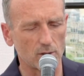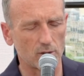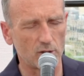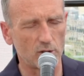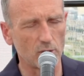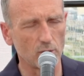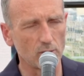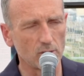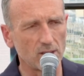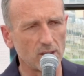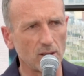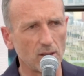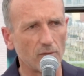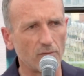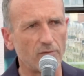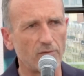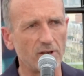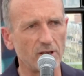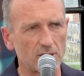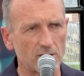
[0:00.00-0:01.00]
duty of
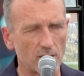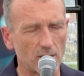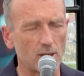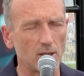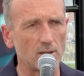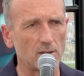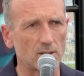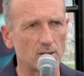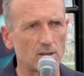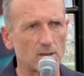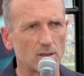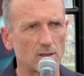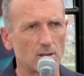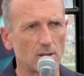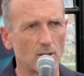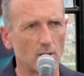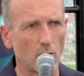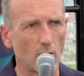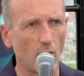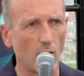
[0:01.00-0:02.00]
vigilance
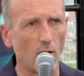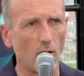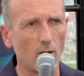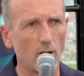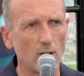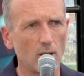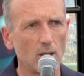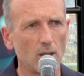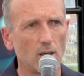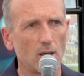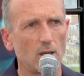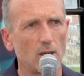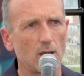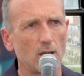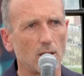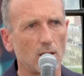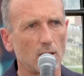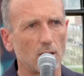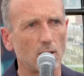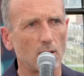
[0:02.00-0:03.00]
law
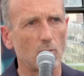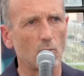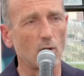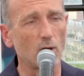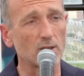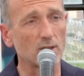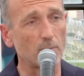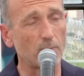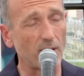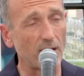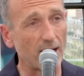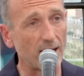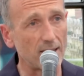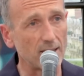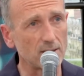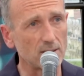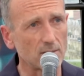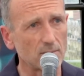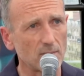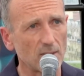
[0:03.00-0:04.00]
was
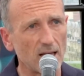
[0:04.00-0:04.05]
applied